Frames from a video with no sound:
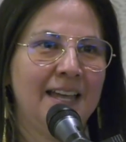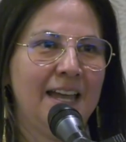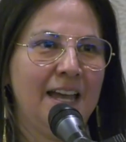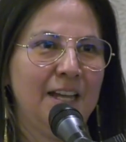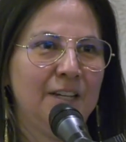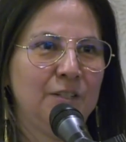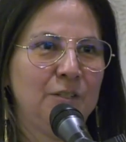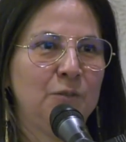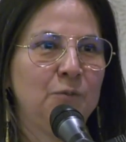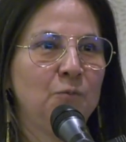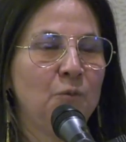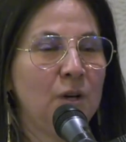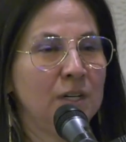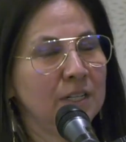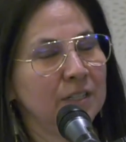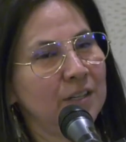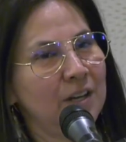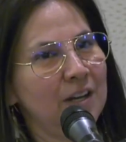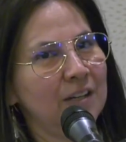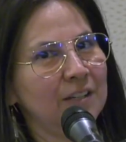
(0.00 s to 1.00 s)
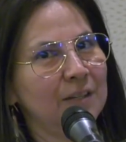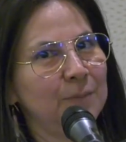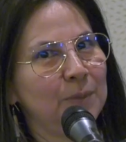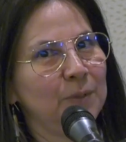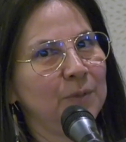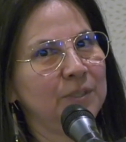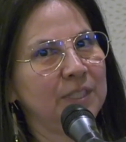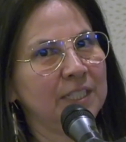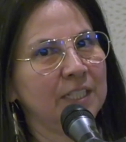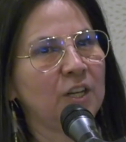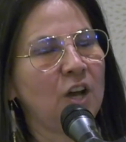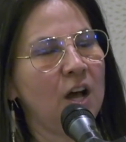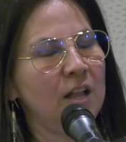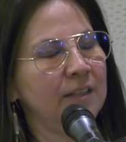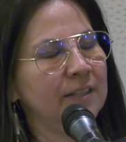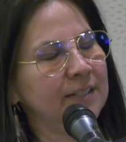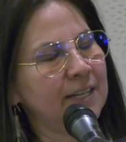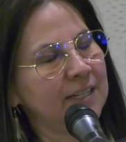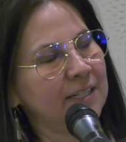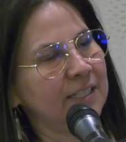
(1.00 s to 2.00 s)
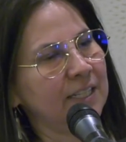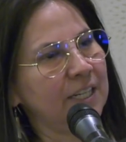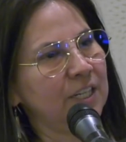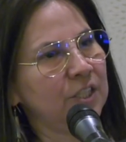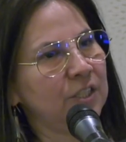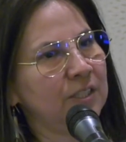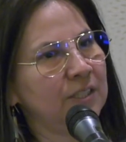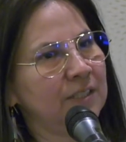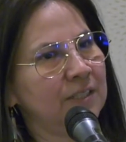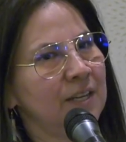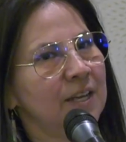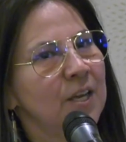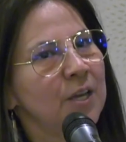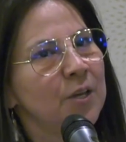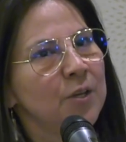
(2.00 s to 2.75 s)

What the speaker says: And you wanna talk about decolonization?